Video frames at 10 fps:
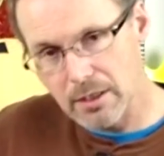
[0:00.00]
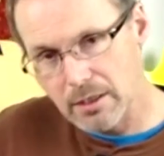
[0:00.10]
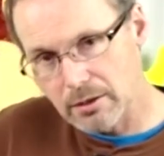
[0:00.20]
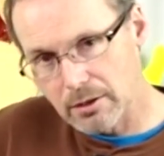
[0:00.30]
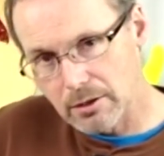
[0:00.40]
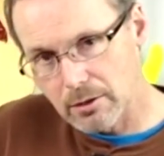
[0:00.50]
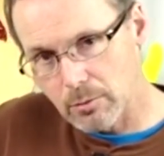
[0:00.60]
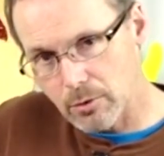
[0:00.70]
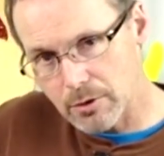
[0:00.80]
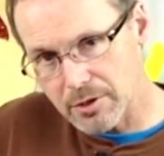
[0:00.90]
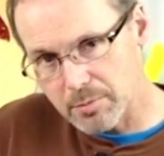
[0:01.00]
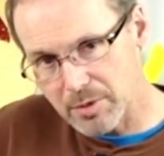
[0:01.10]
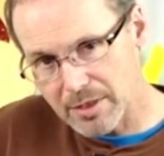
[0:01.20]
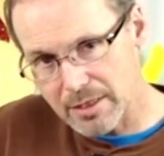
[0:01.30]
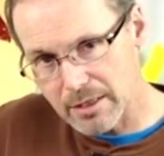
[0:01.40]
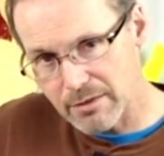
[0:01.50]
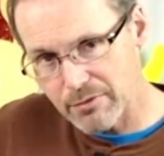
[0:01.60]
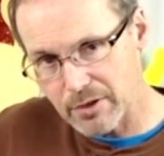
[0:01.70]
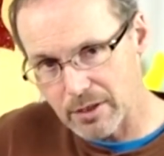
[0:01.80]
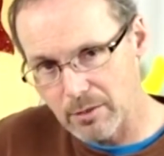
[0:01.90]
a little more
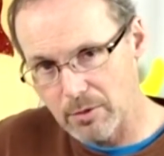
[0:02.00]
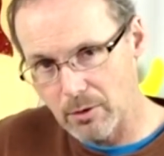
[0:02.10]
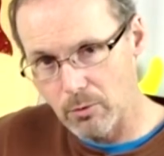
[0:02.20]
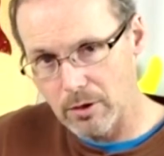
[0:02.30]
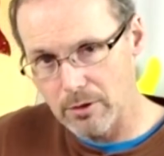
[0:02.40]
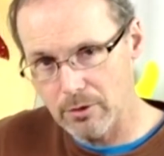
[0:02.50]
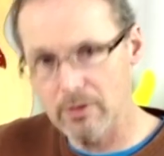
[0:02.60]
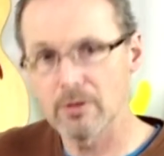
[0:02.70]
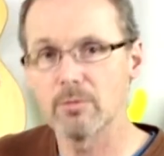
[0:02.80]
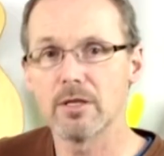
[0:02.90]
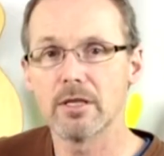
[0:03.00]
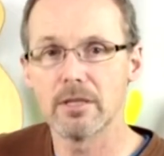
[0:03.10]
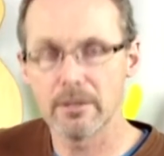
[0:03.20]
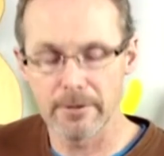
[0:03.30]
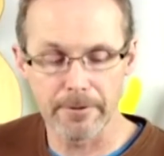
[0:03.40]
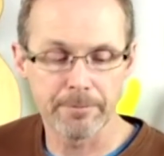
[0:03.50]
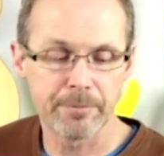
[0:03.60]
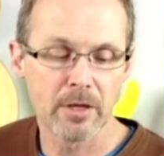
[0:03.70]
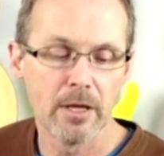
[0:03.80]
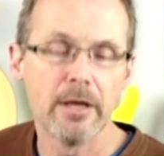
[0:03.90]
specific about what you're going to be hitting here.
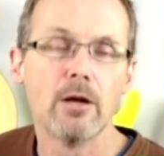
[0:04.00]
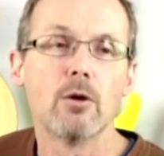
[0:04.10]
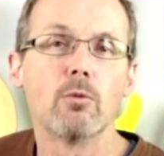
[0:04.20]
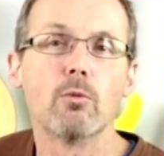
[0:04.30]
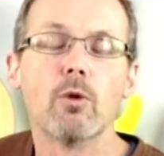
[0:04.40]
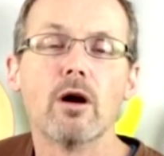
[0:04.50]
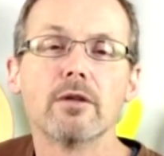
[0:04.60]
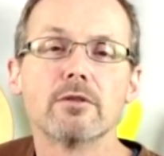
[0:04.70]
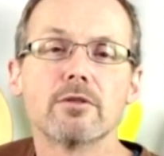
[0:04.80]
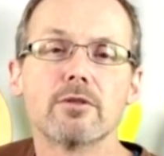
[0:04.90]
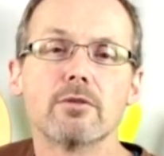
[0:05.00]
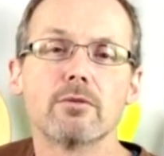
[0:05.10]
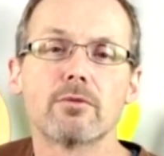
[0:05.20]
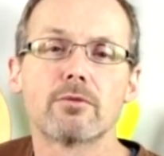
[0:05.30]
1, 2,